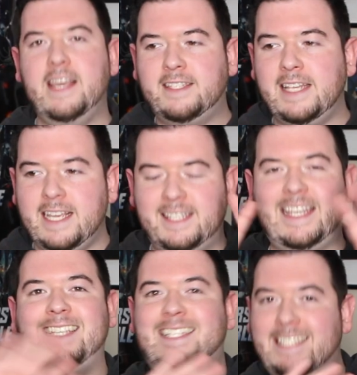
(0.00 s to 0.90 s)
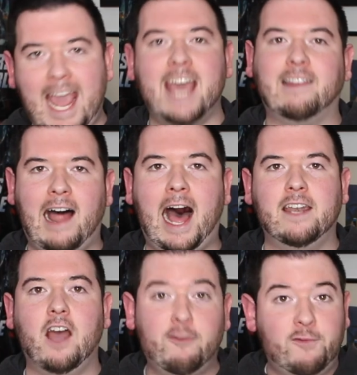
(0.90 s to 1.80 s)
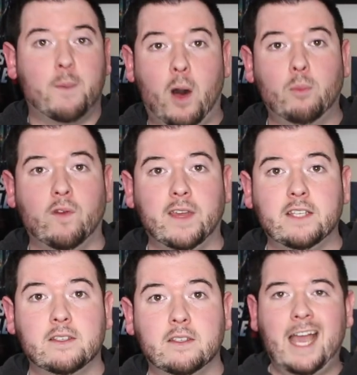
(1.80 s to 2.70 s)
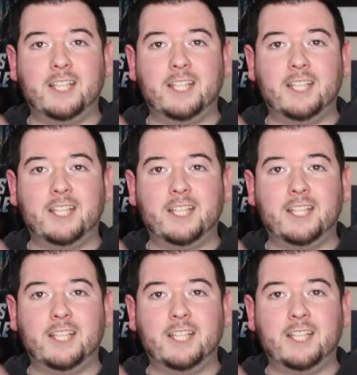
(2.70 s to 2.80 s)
This is the sandlot of football movies. You